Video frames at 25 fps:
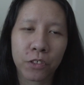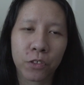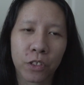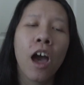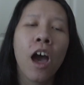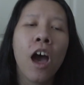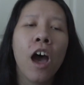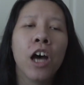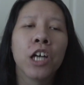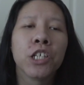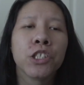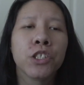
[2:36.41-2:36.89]

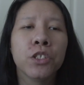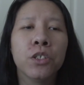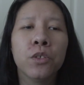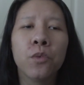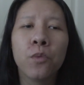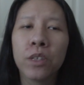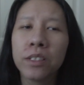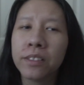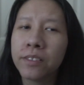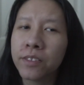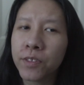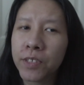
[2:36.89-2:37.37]

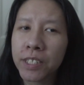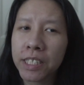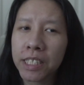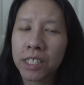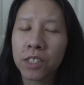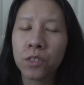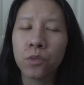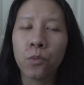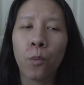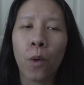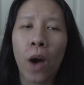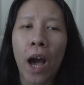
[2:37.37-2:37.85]
So one of the
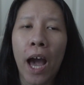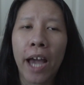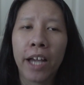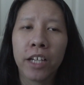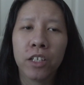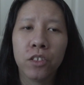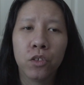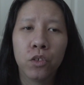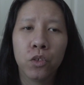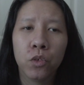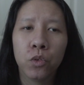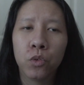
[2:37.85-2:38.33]
reasons why
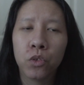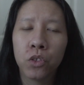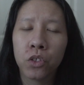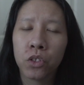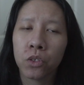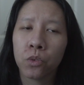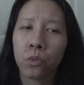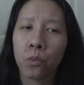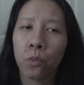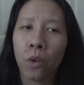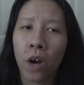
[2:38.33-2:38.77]
you should